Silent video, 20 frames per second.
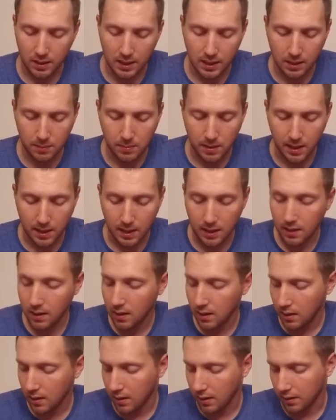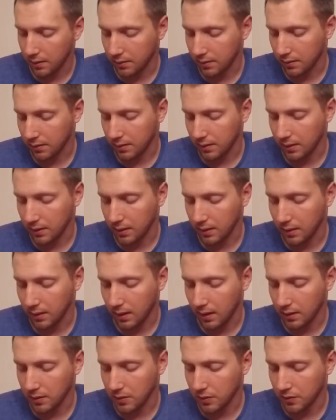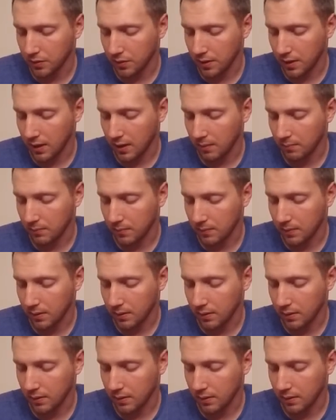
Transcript: eBay under the username